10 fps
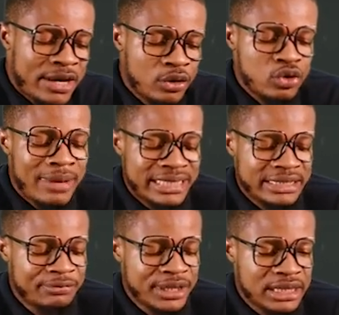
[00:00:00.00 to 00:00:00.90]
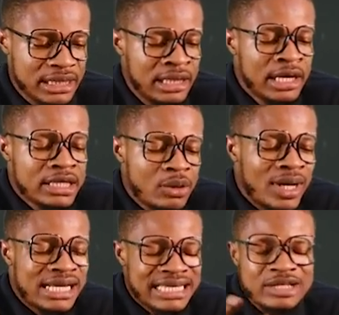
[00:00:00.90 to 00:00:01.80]
I go to my CBT, the
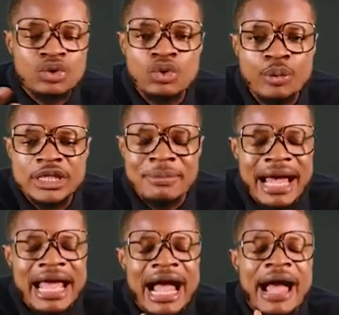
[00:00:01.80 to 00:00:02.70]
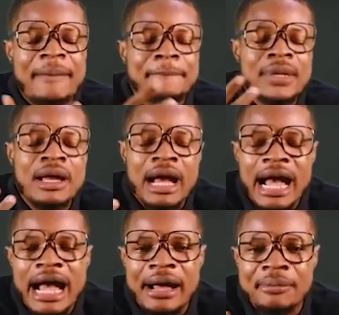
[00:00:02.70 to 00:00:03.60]
one that has to do with my
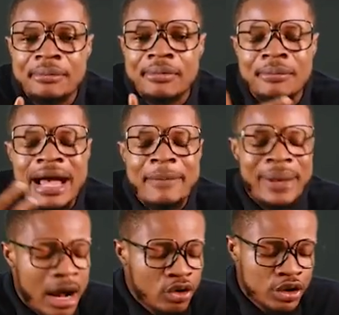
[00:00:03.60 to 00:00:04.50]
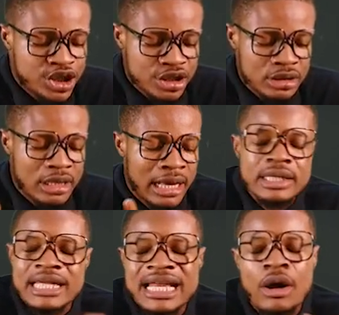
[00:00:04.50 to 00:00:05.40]
my biology.
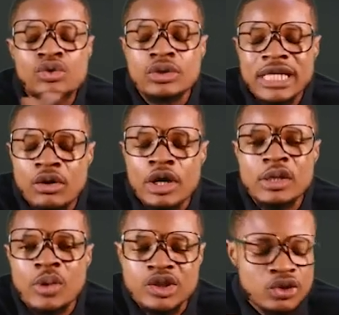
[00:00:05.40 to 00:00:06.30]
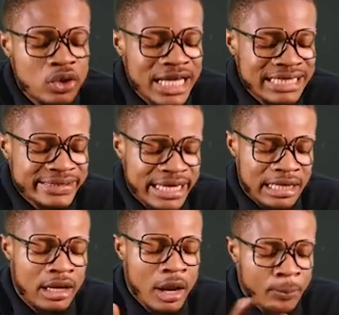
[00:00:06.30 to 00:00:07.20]
Then I want to take all the questions on that
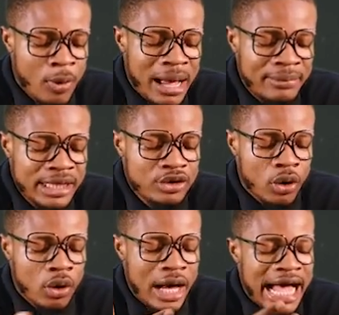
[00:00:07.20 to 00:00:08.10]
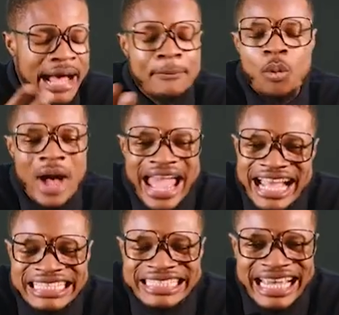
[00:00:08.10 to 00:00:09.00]
cell, probably your
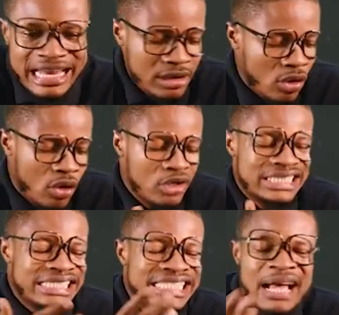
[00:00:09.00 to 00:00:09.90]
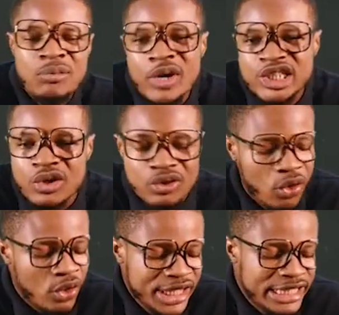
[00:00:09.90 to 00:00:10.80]
Waec cell or the Jamb question
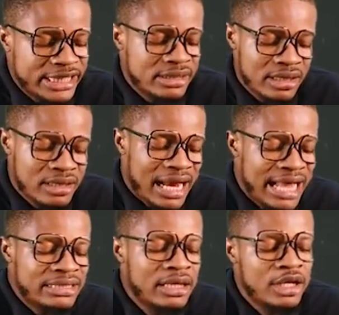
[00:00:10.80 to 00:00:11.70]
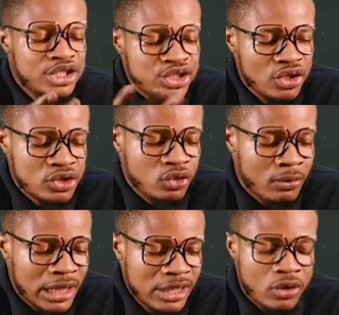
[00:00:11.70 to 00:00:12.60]
on it, right? Just to
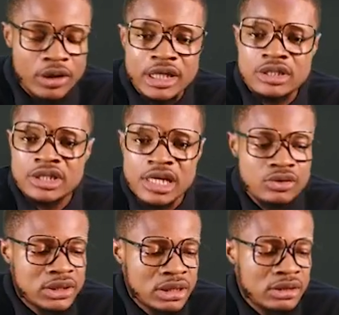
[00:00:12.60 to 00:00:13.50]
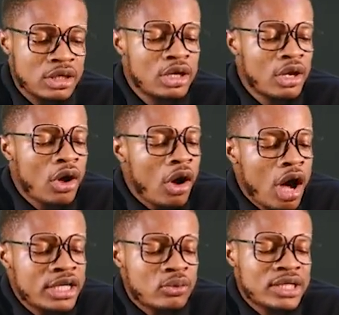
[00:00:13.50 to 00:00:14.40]
click on it. So you see,
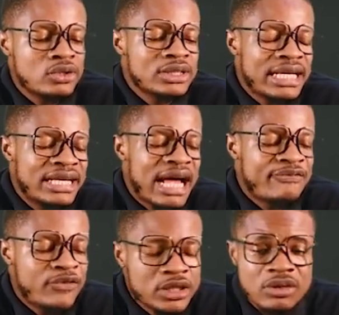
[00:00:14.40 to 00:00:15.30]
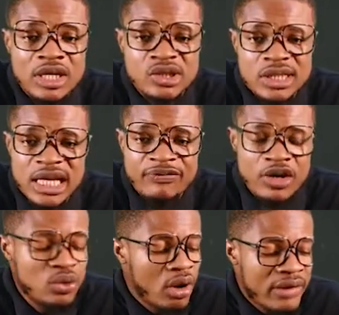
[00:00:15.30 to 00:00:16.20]
all the questions are there. There are 40 questions there
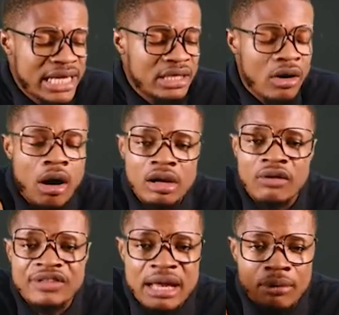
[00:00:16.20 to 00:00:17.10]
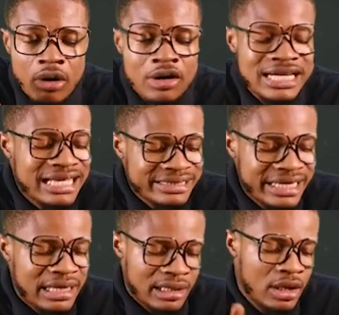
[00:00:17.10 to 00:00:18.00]
for you already. All of them on that
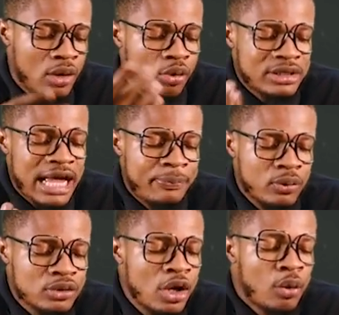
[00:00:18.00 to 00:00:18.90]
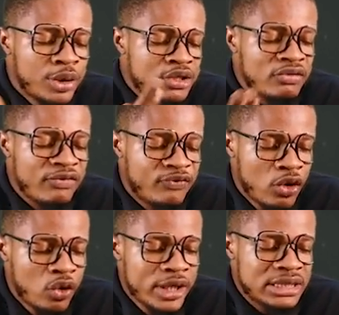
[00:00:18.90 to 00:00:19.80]
cell. What happened? Which of the
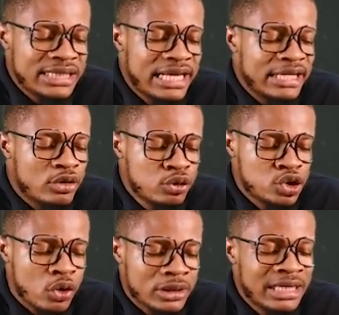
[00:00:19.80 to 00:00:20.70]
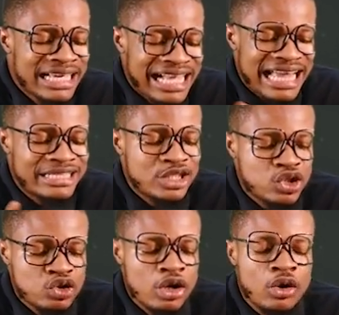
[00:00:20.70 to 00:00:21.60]
following cell inclusion can
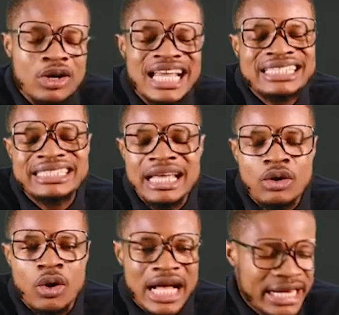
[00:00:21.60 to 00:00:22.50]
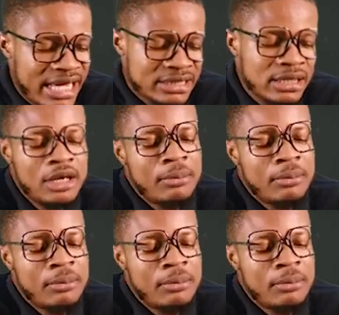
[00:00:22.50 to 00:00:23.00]
destroy other cell organelles?